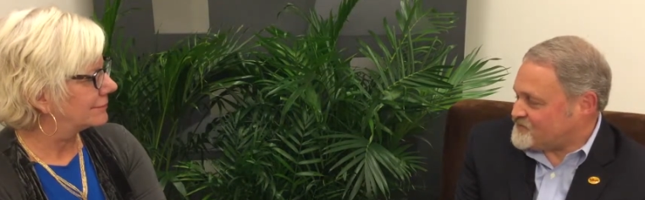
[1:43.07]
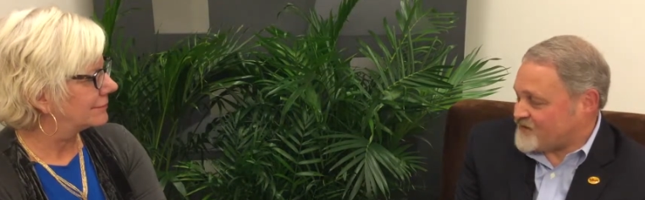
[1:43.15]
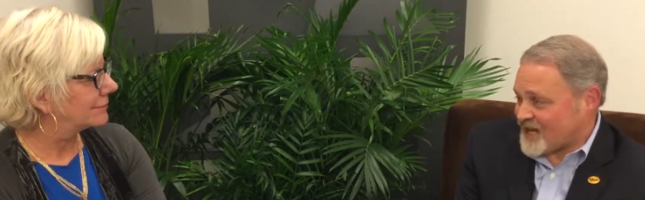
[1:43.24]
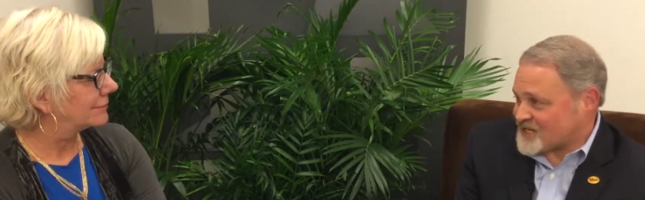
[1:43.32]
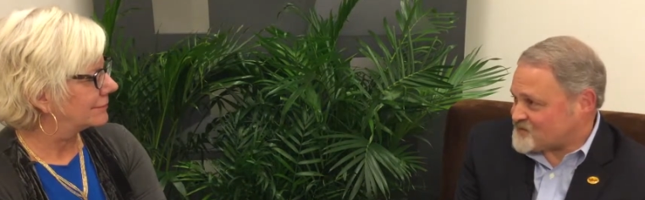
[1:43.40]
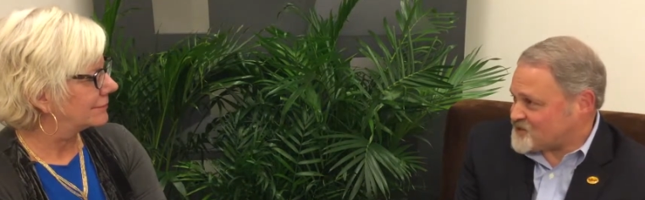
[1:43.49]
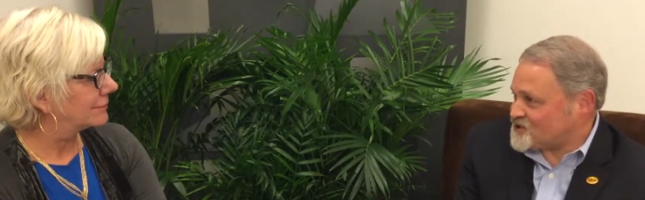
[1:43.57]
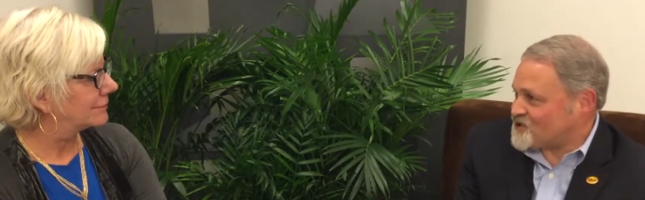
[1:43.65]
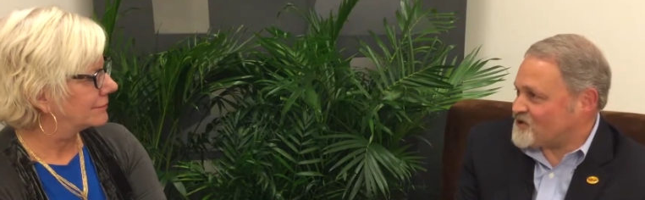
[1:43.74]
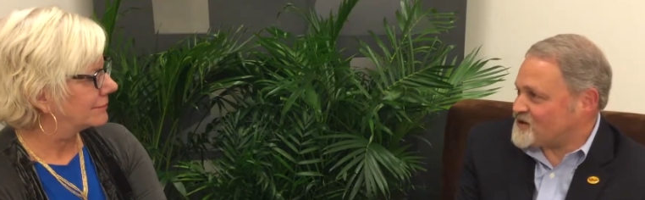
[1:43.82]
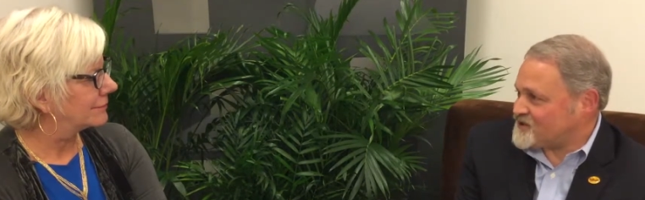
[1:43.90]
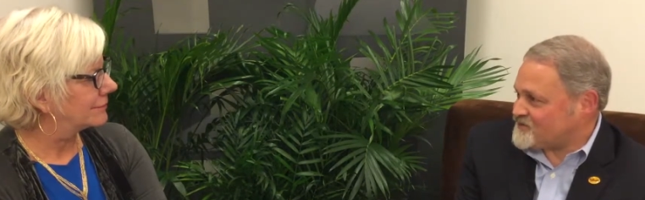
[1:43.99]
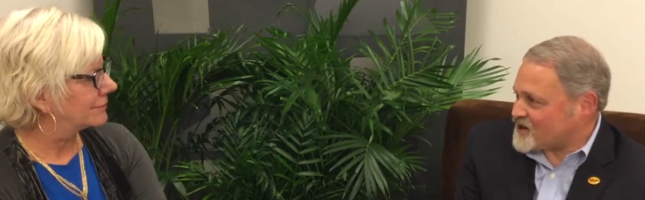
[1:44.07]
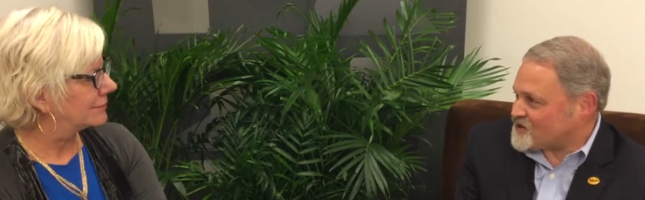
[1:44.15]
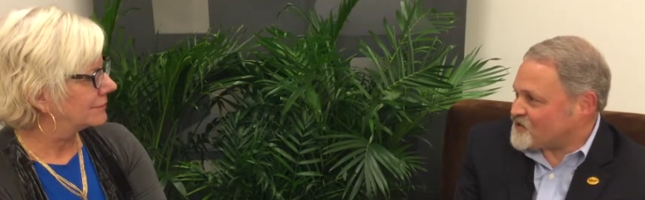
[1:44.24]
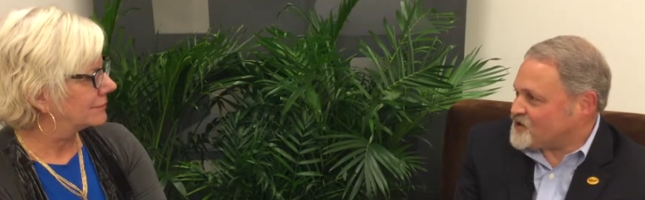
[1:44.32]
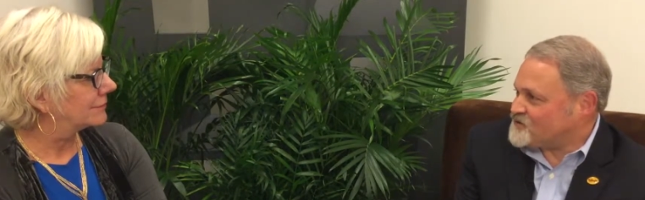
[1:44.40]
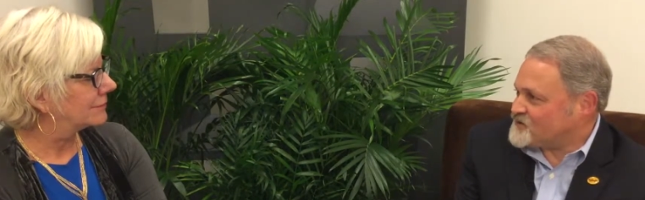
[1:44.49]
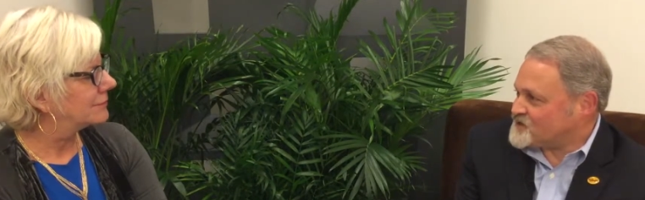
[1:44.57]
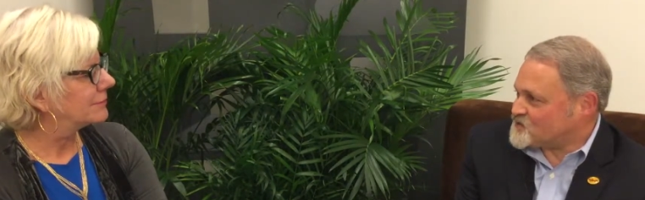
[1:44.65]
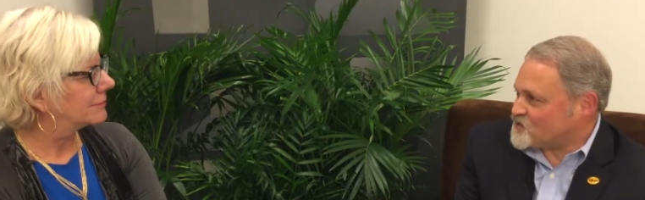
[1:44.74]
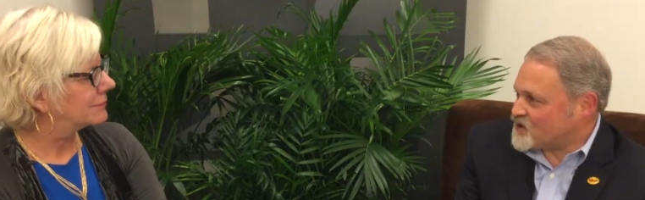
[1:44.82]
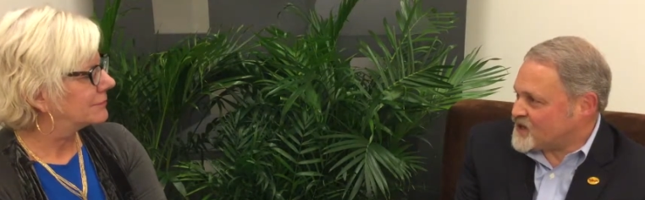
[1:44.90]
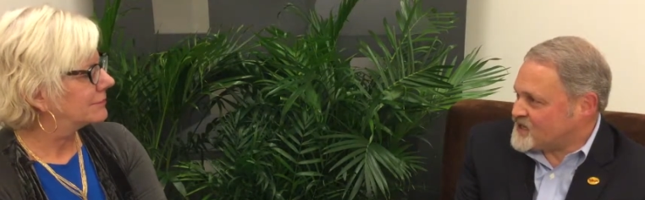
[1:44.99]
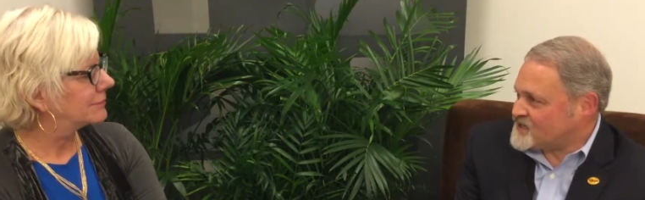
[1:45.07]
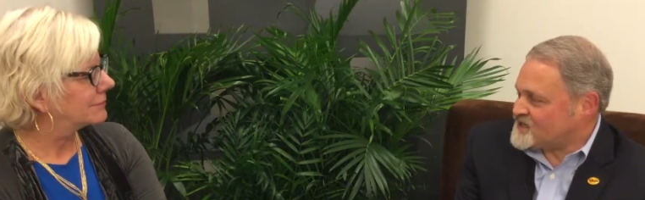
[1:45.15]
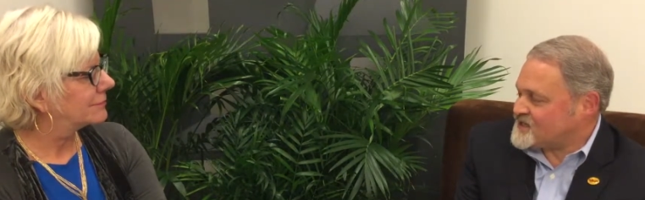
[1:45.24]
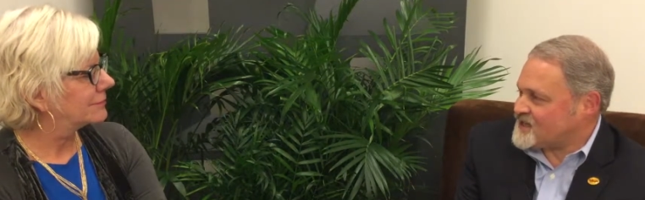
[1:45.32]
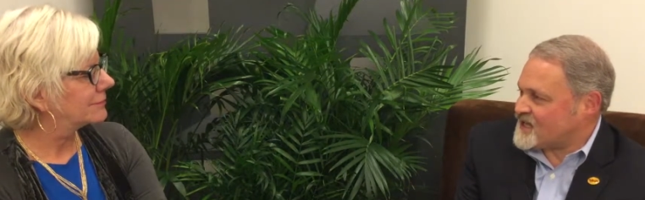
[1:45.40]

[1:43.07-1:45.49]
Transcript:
Speaker 1: the vast majority of our growth as a brand.